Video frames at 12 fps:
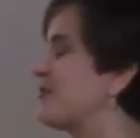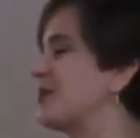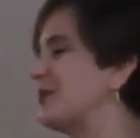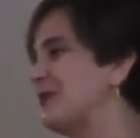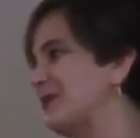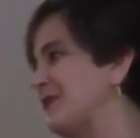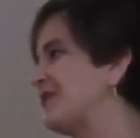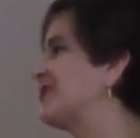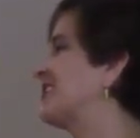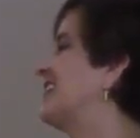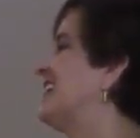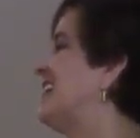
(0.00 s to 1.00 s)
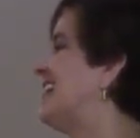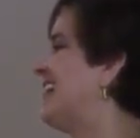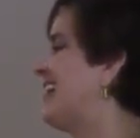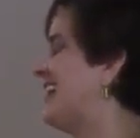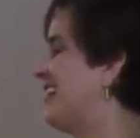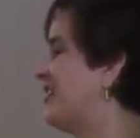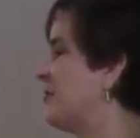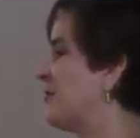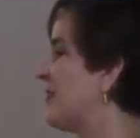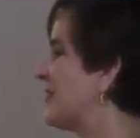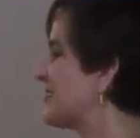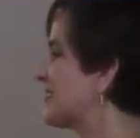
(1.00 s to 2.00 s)
from the Louvre.
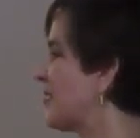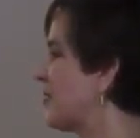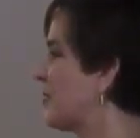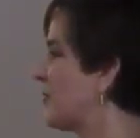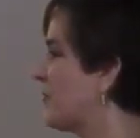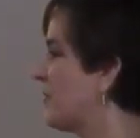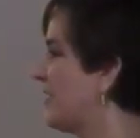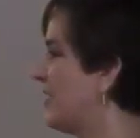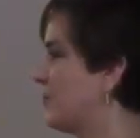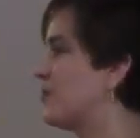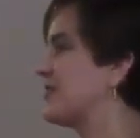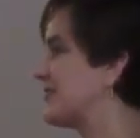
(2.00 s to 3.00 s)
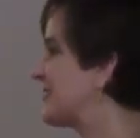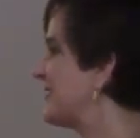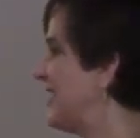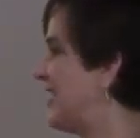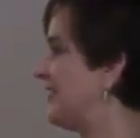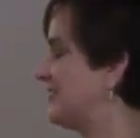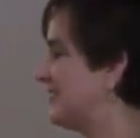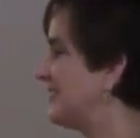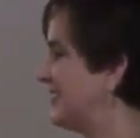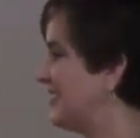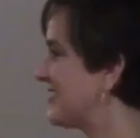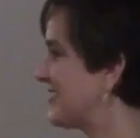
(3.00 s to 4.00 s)
Um, so it was, yeah,
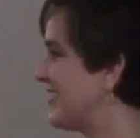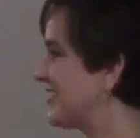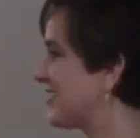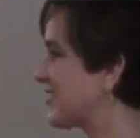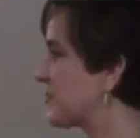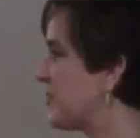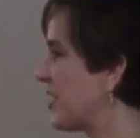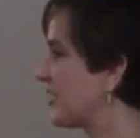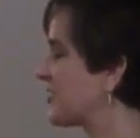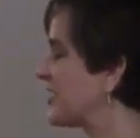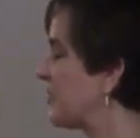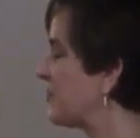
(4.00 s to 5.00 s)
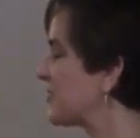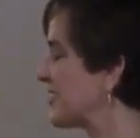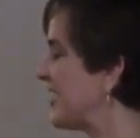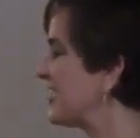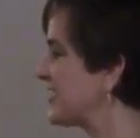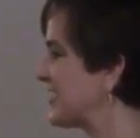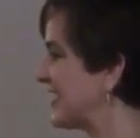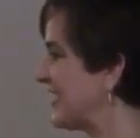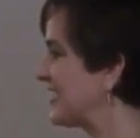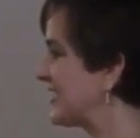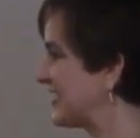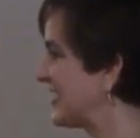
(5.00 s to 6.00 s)
it's it's a smaller sample size than
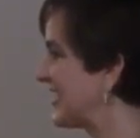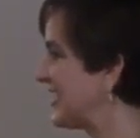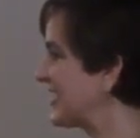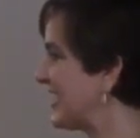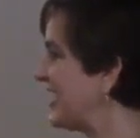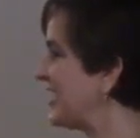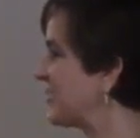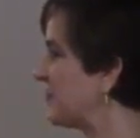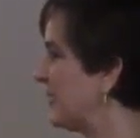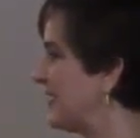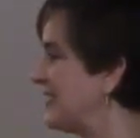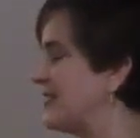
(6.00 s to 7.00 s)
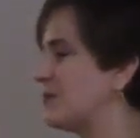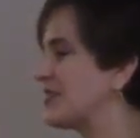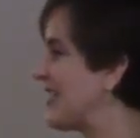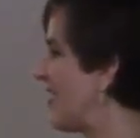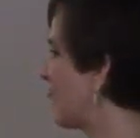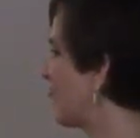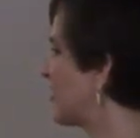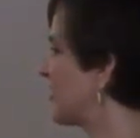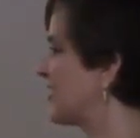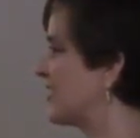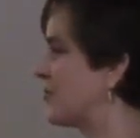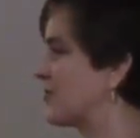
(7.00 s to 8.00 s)
I than I'd like, but it was
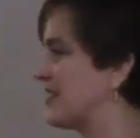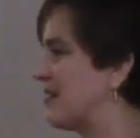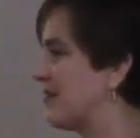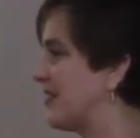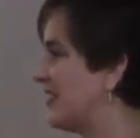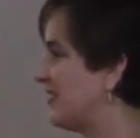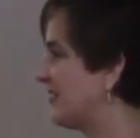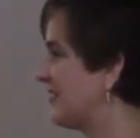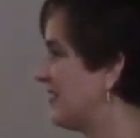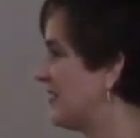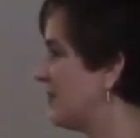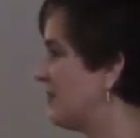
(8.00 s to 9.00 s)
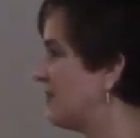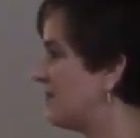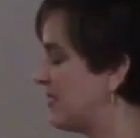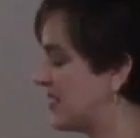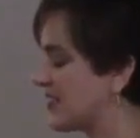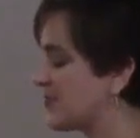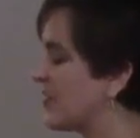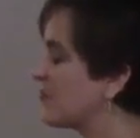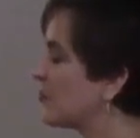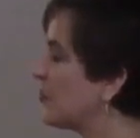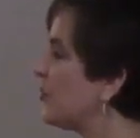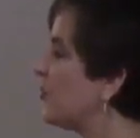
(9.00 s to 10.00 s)
everything that was out there, because my
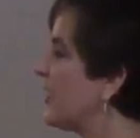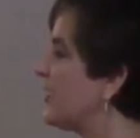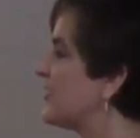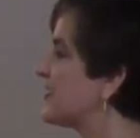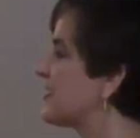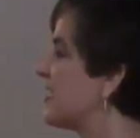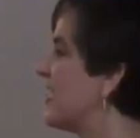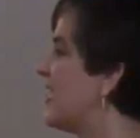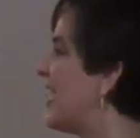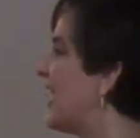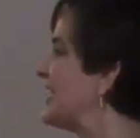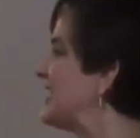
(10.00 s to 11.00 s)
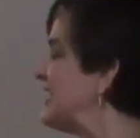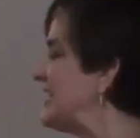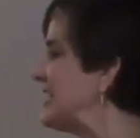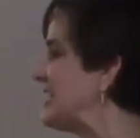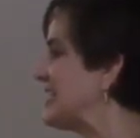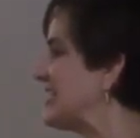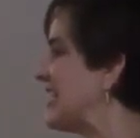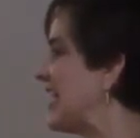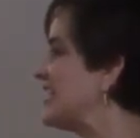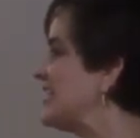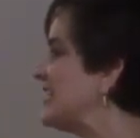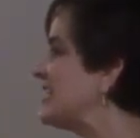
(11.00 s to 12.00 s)
rule was I needed it.
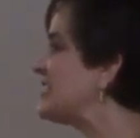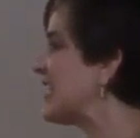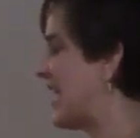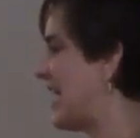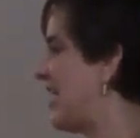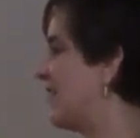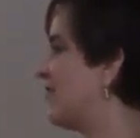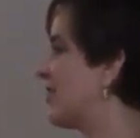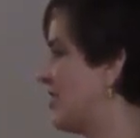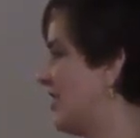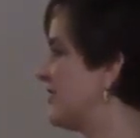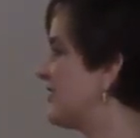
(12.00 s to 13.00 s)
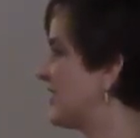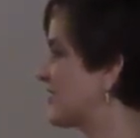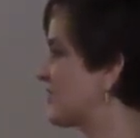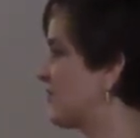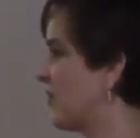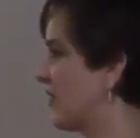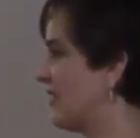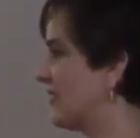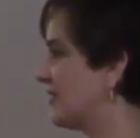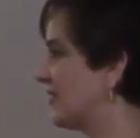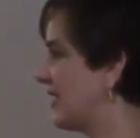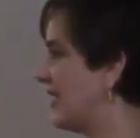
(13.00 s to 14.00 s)
I needed to have a context for
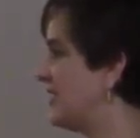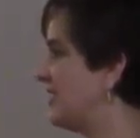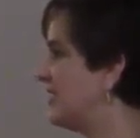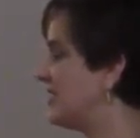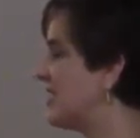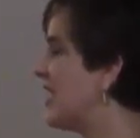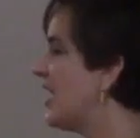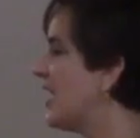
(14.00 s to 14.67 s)
it. I needed,